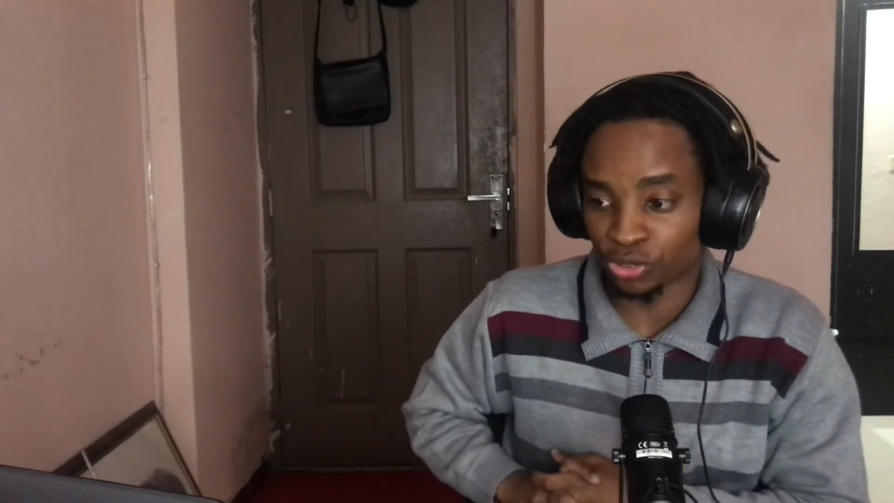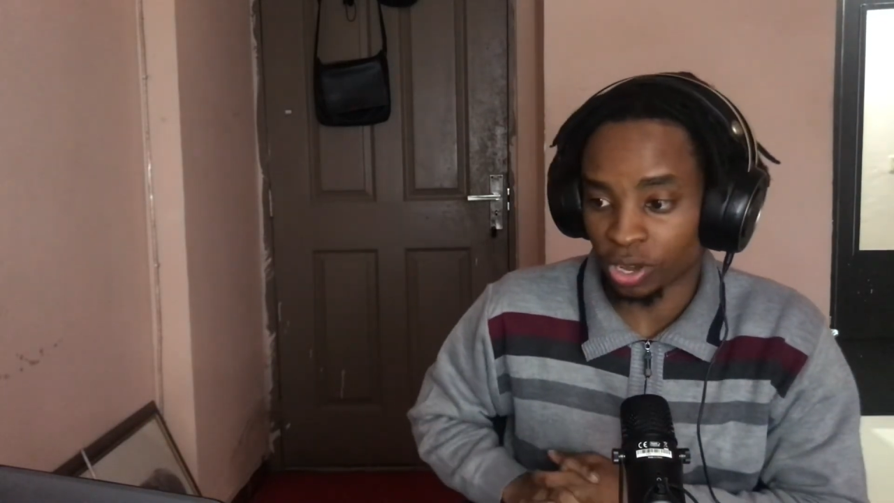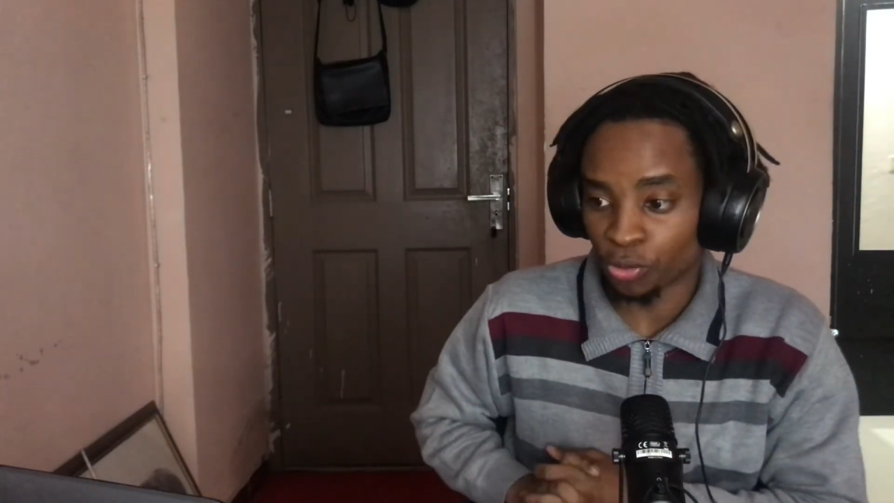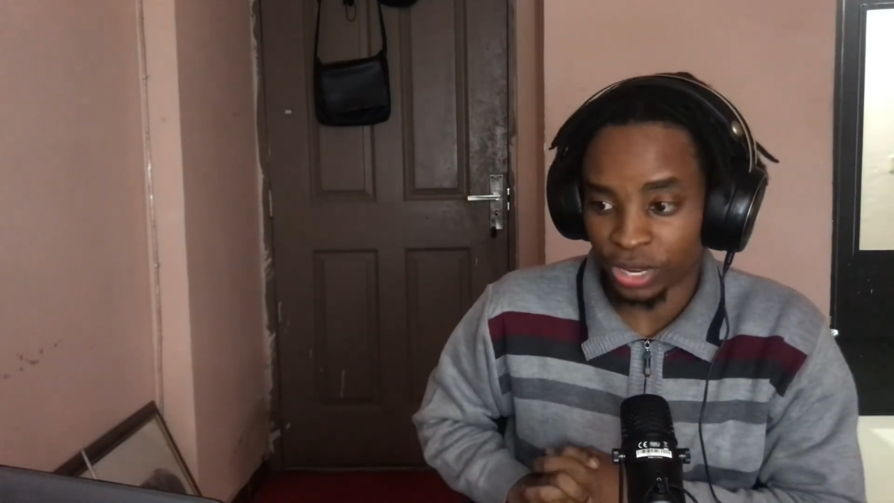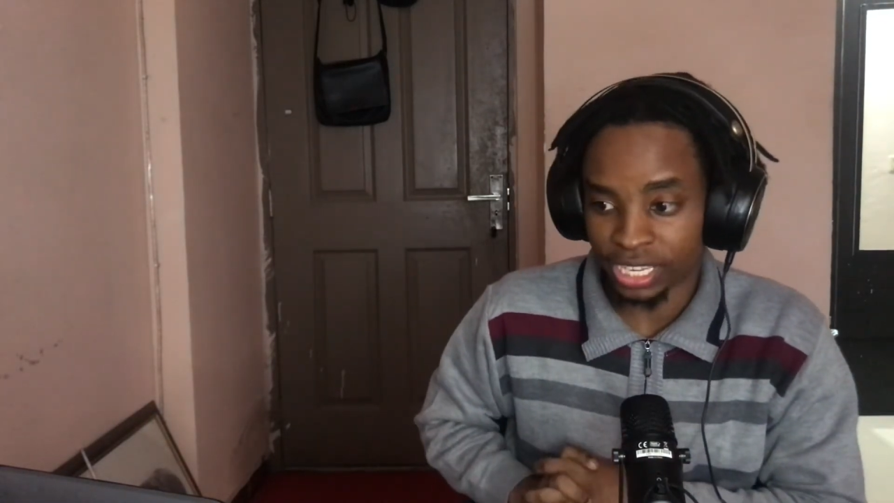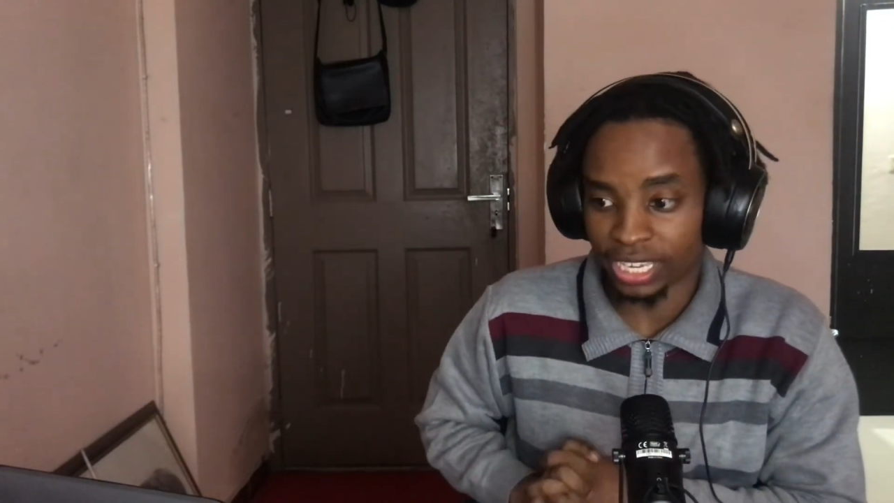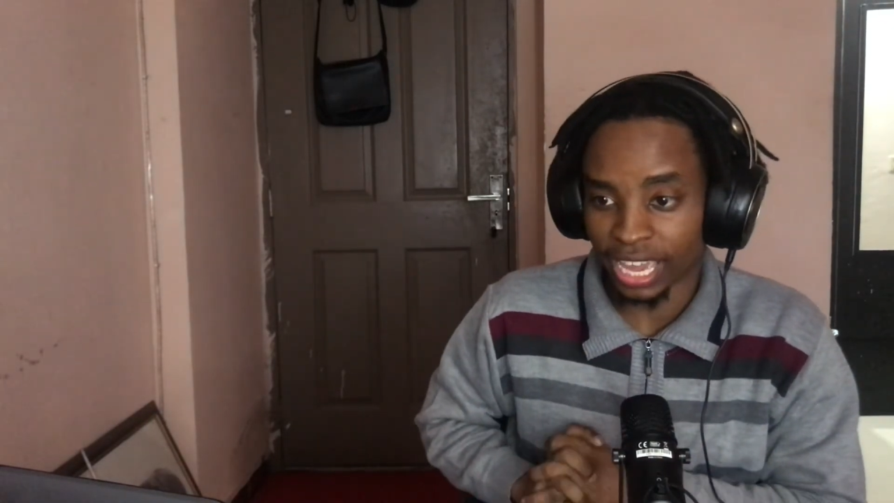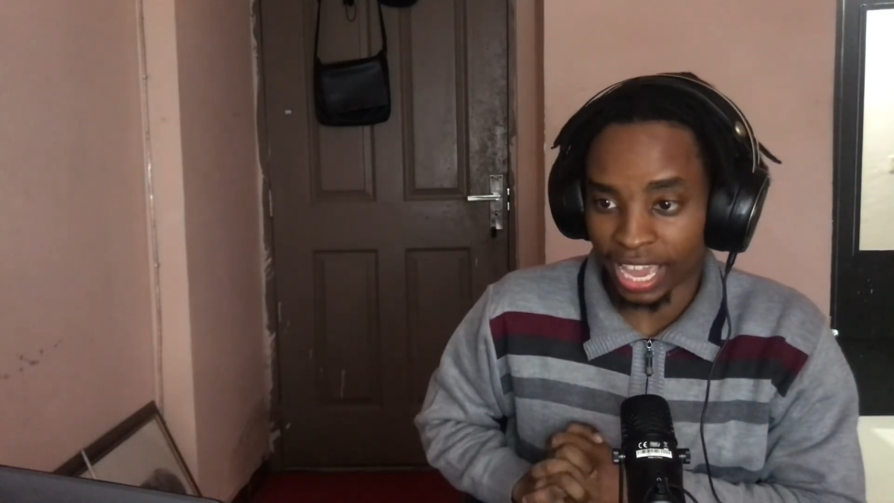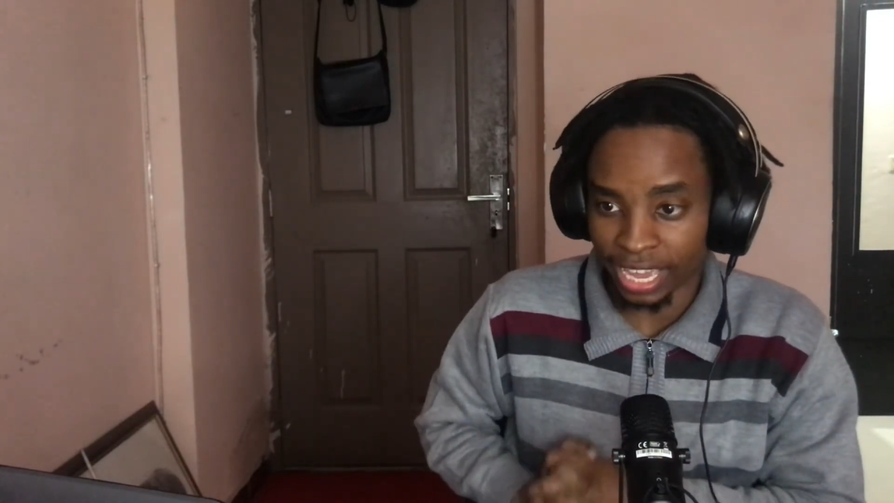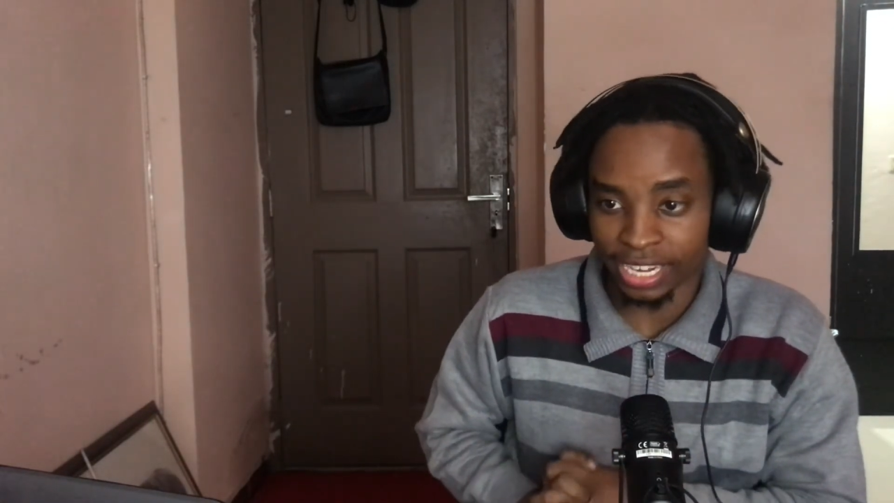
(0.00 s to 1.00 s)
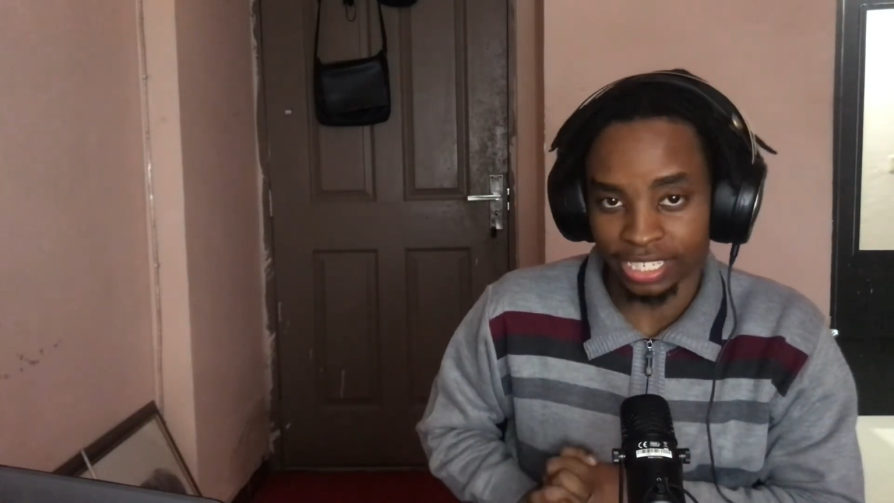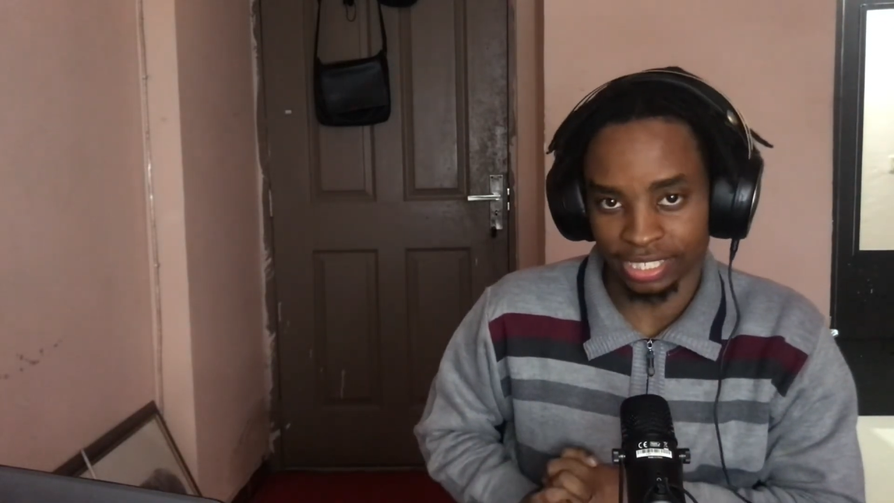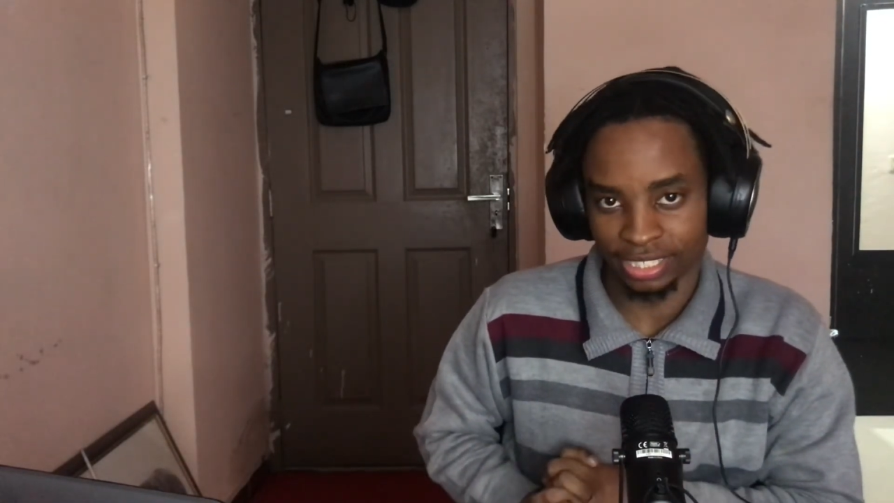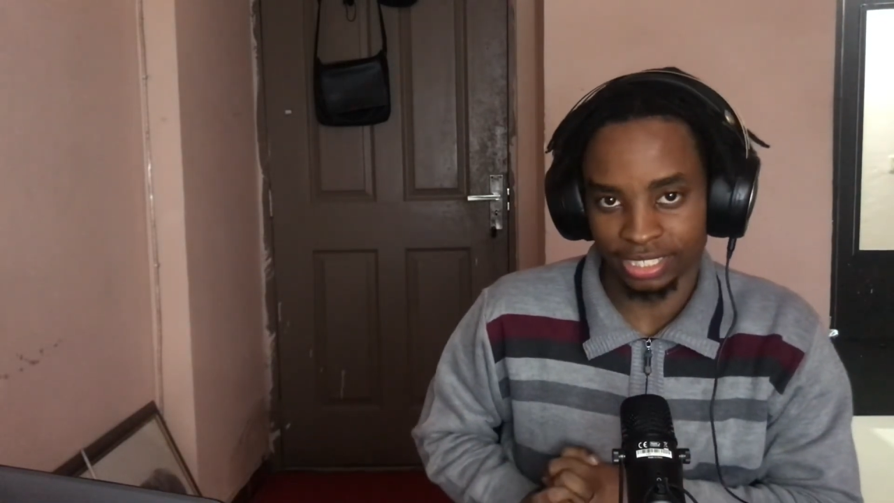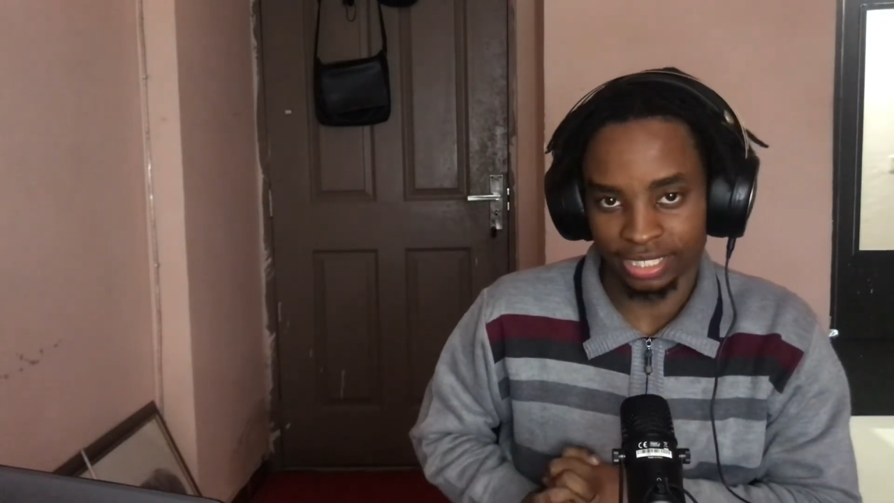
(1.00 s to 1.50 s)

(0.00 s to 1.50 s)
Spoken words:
without winning any.